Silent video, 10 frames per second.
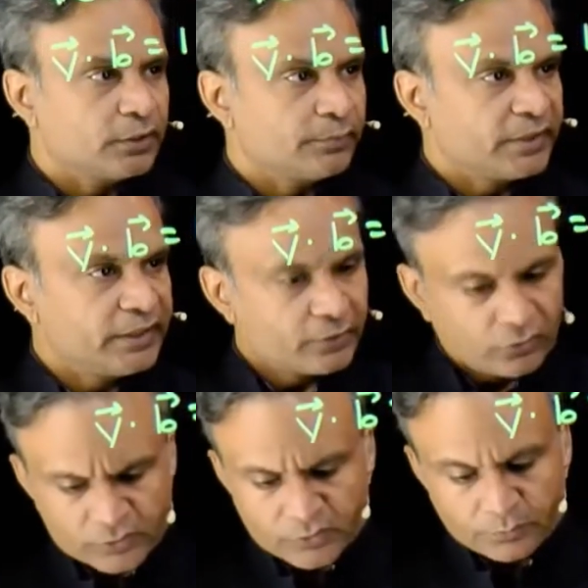Ab a
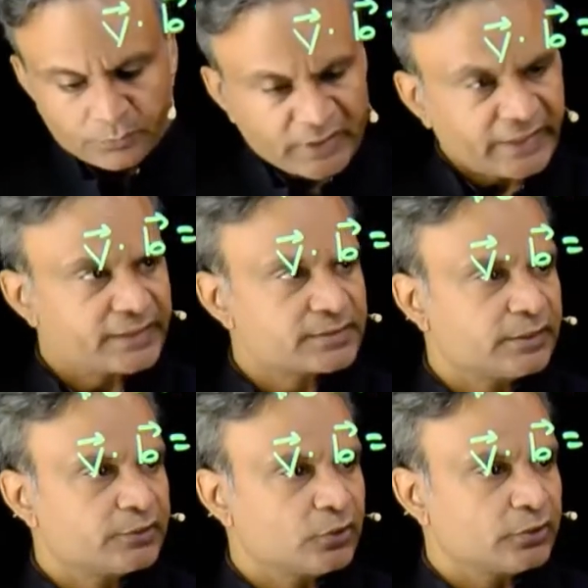cross b ke
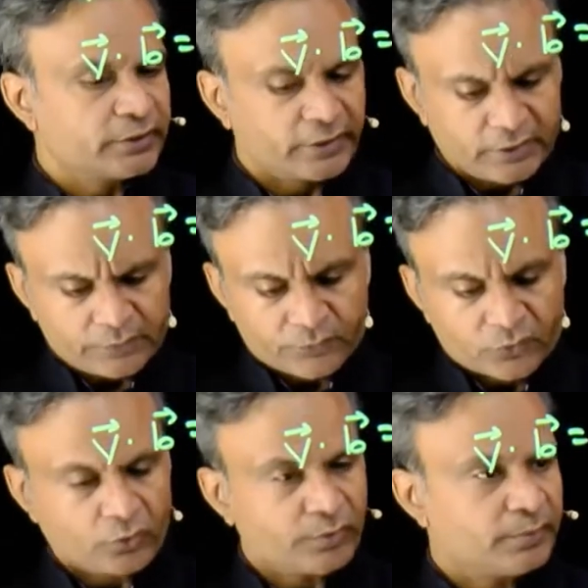saath dot lenge
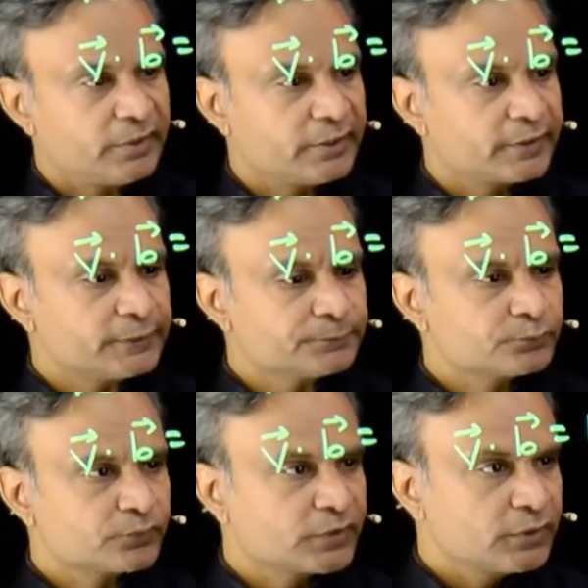to hame milega.
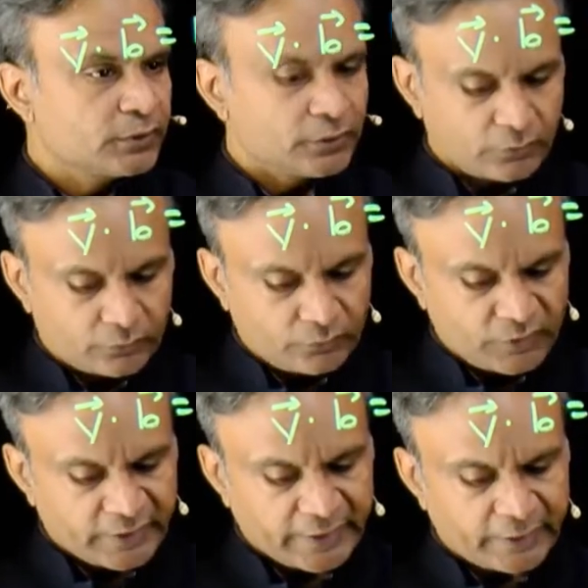
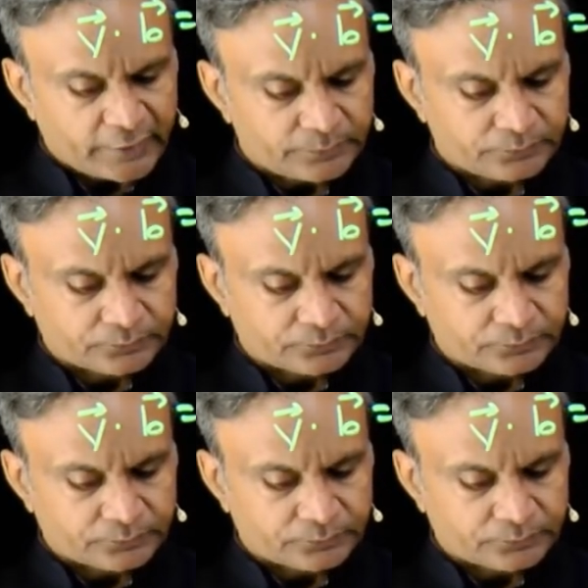We get